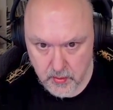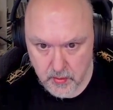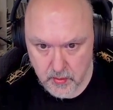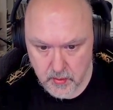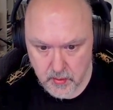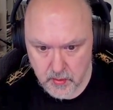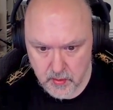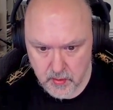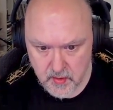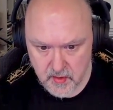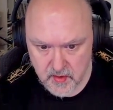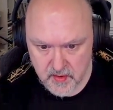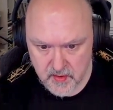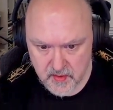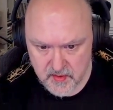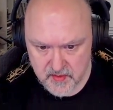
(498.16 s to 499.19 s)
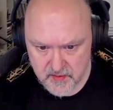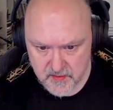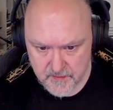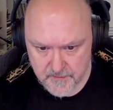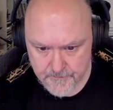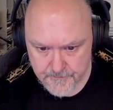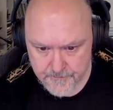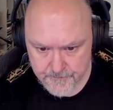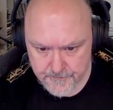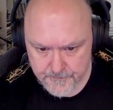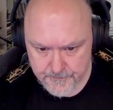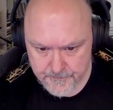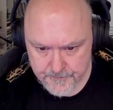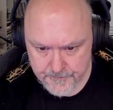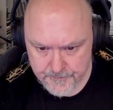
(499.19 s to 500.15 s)

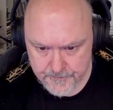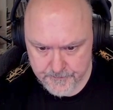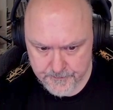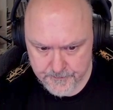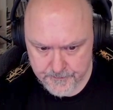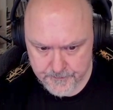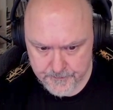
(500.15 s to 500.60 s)
Nothing is said.